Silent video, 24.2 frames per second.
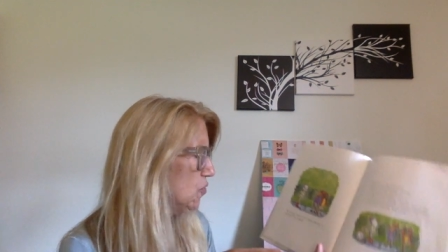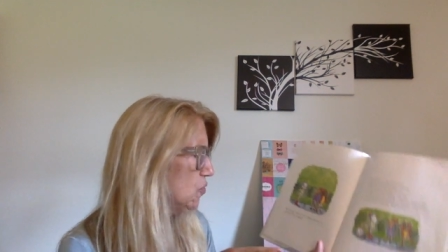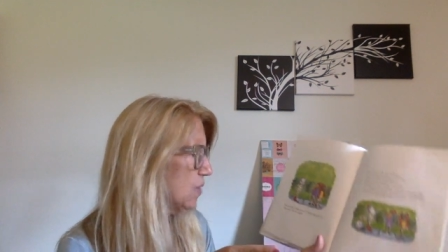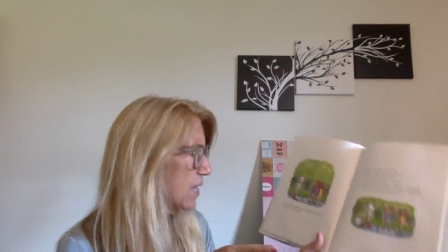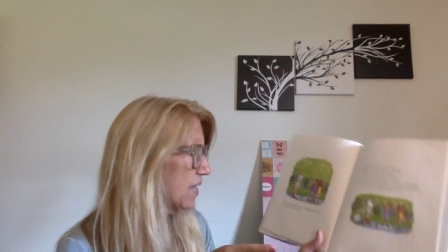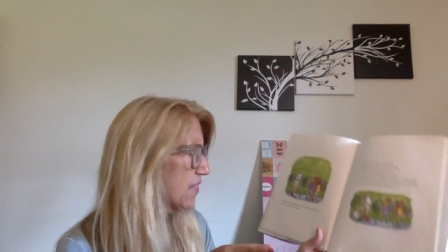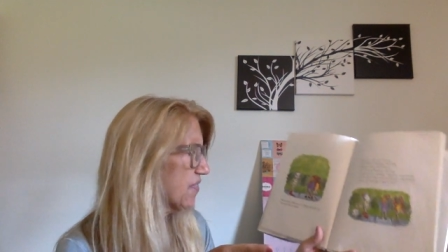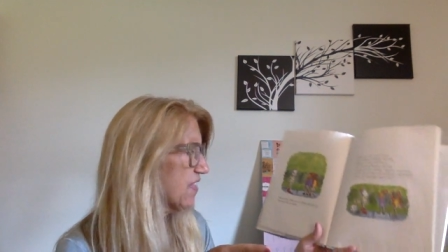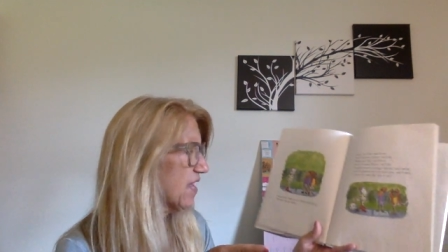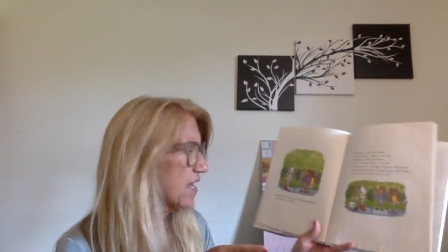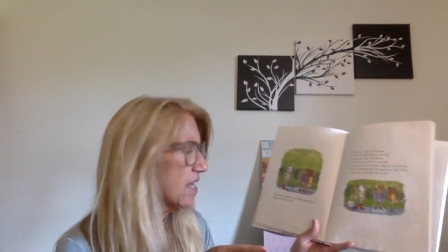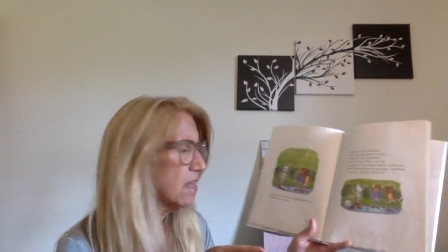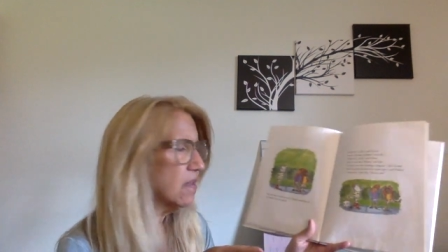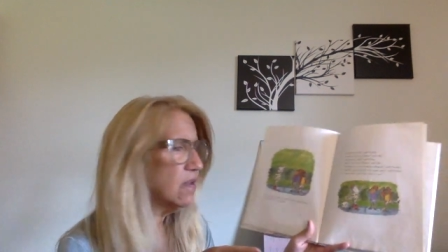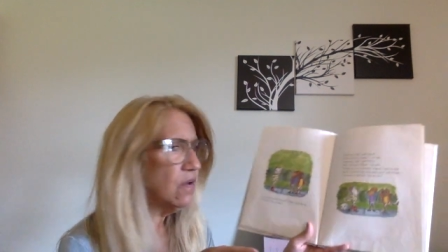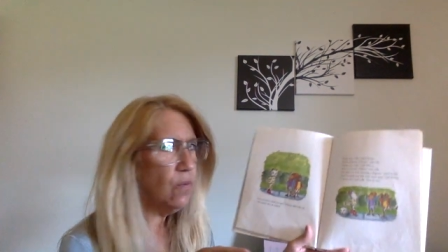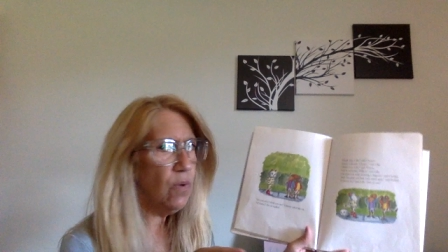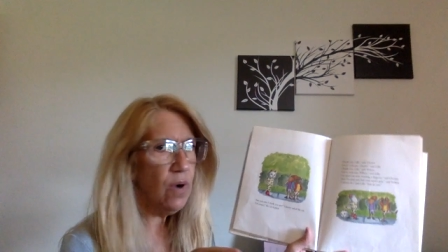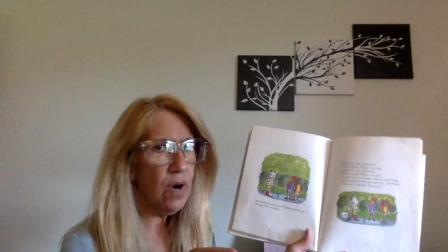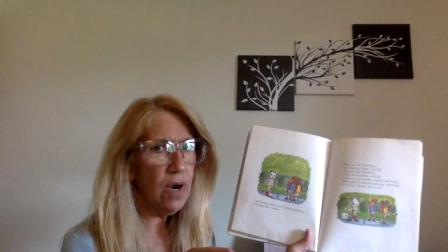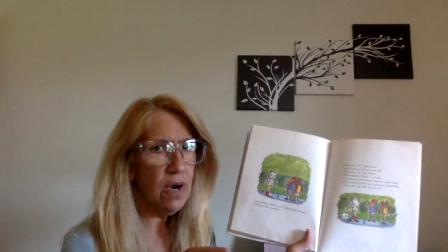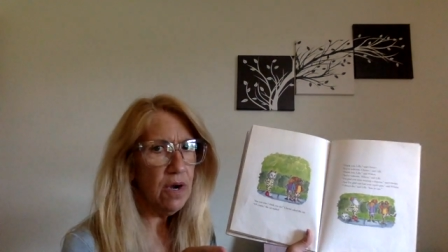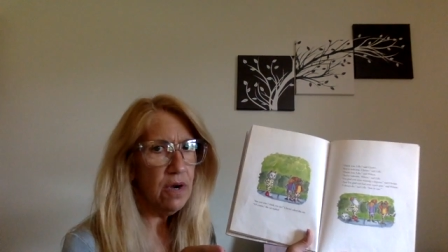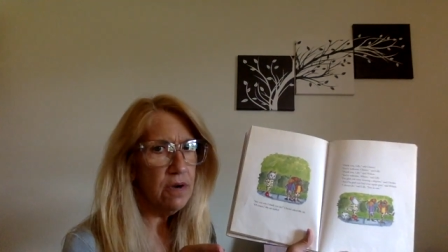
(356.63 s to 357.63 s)
who I think
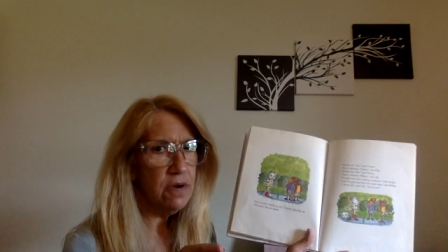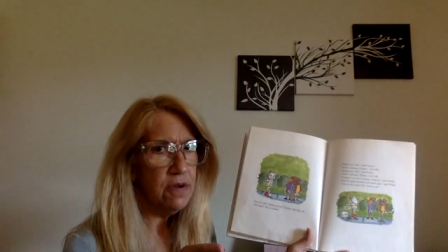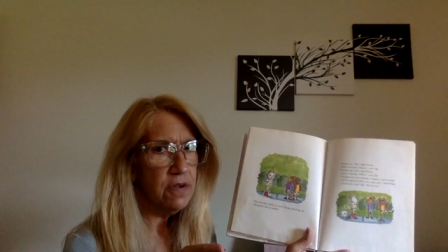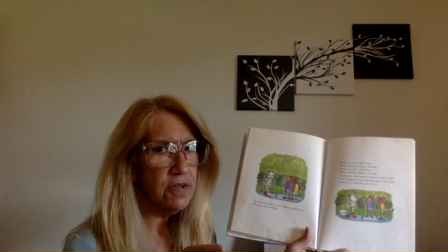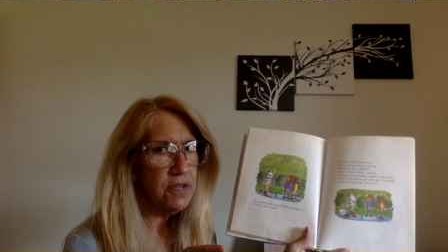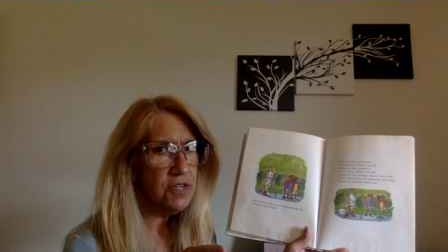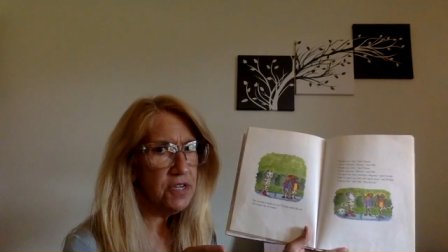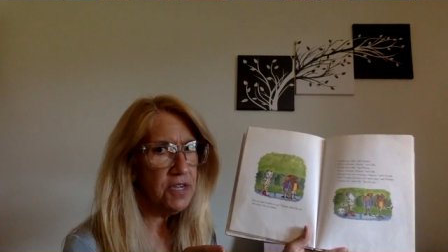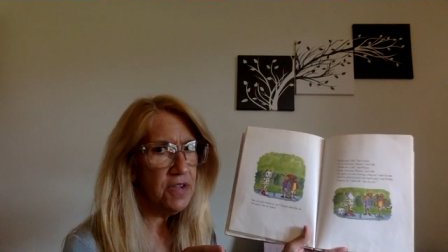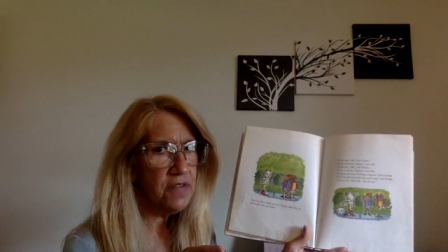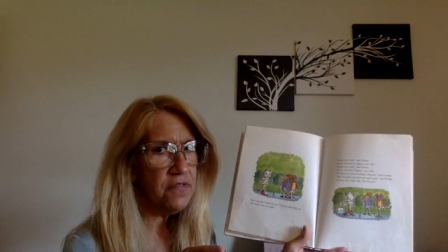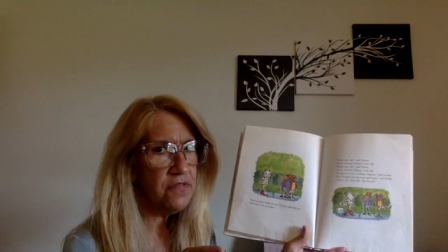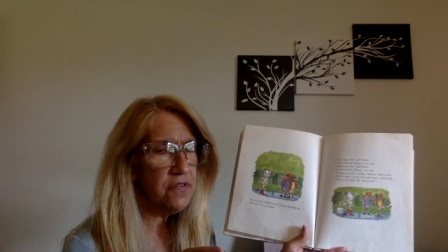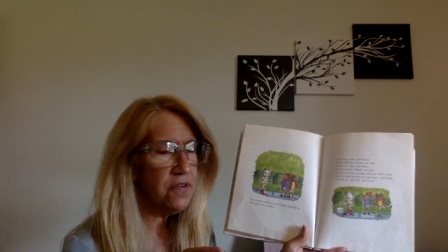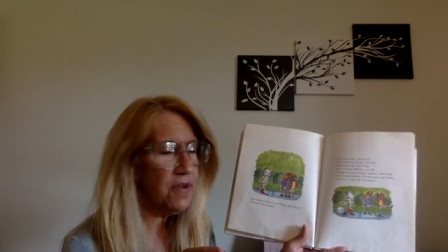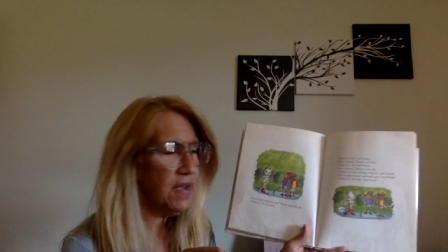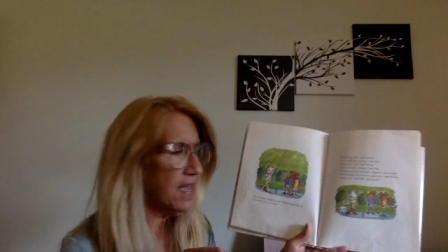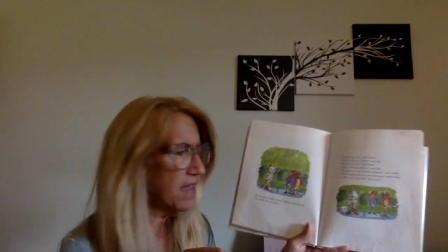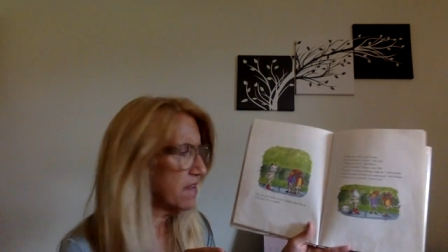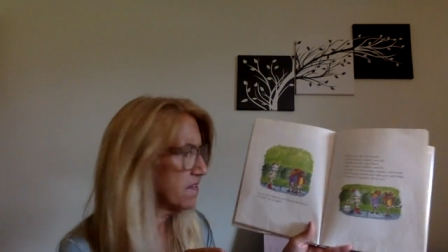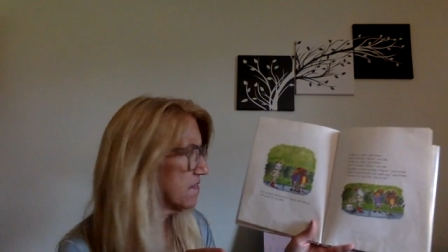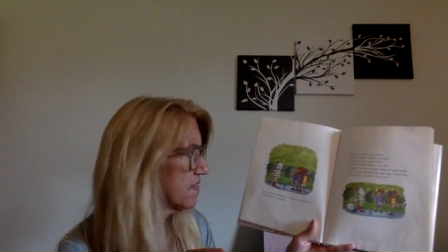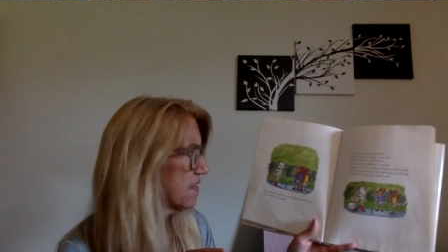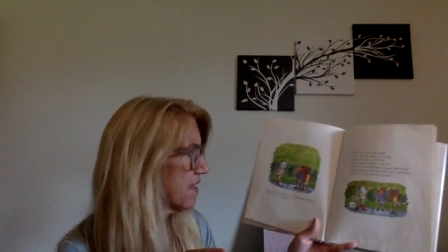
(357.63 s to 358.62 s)
you are? Chester
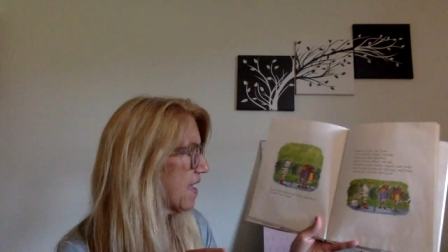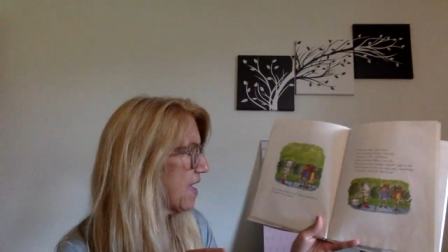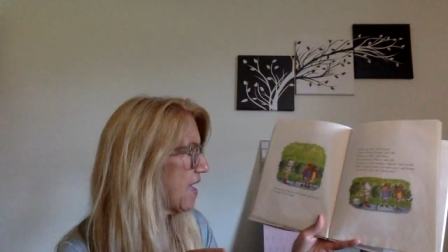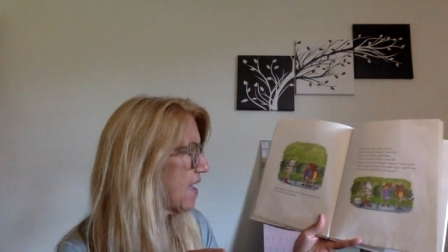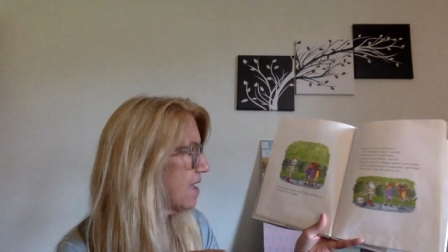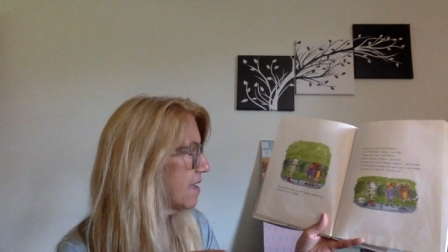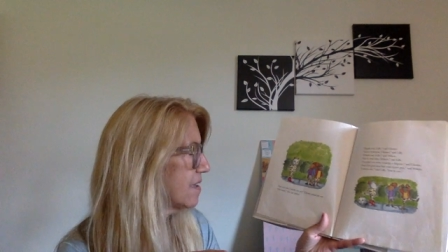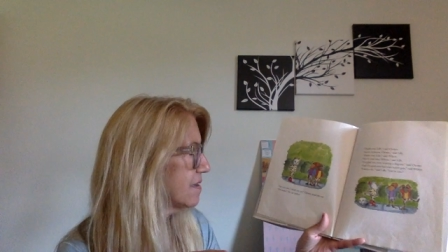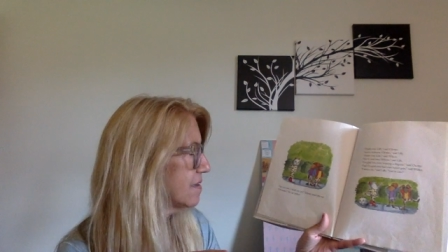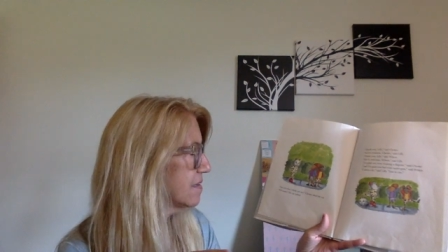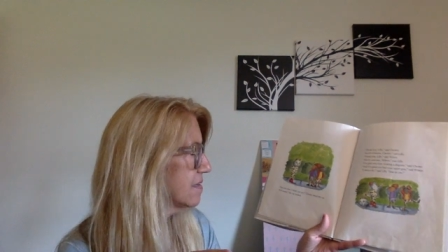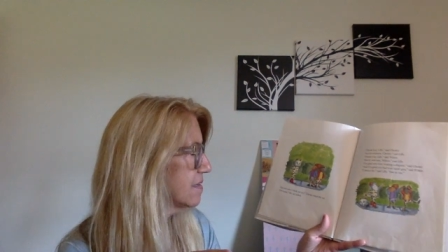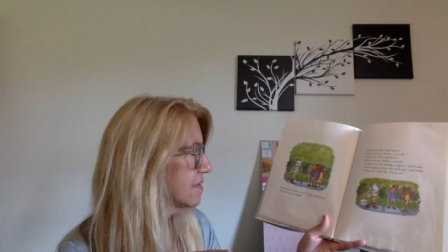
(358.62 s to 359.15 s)
asked the cat.